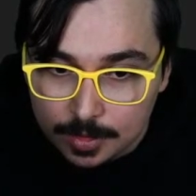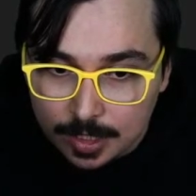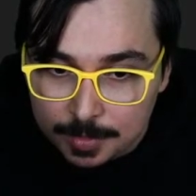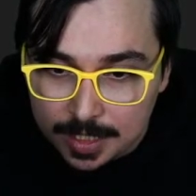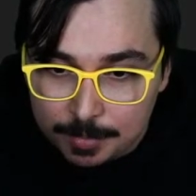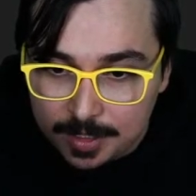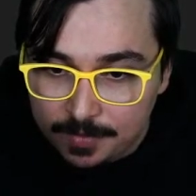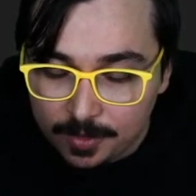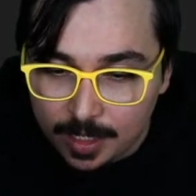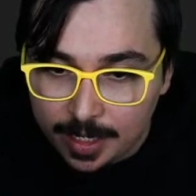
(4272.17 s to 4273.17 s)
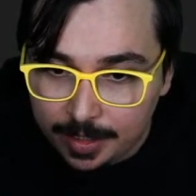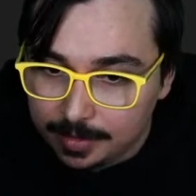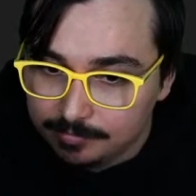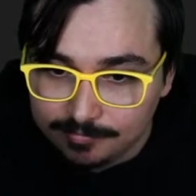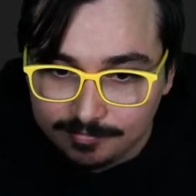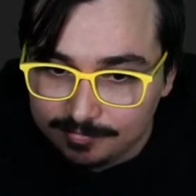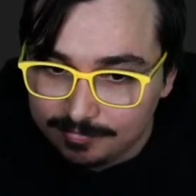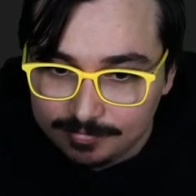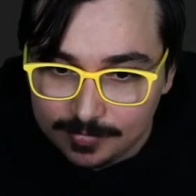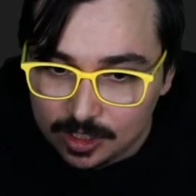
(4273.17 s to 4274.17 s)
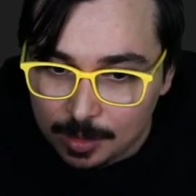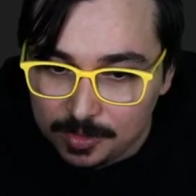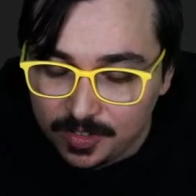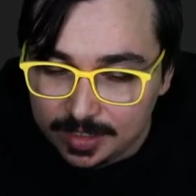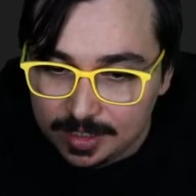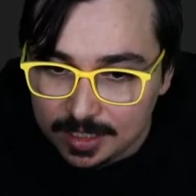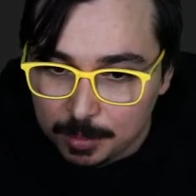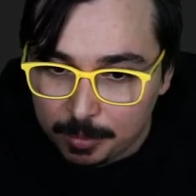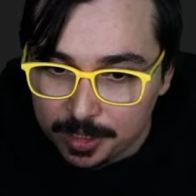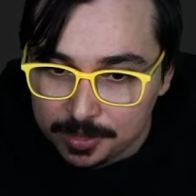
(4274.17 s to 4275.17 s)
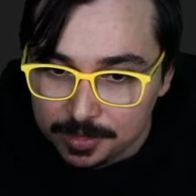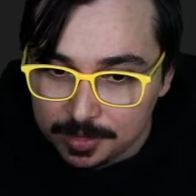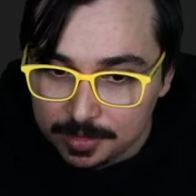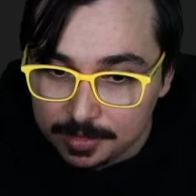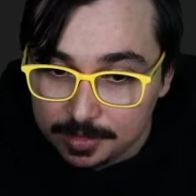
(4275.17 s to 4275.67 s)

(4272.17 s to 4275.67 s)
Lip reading: Sometimes I feel like Shopify tests my patience.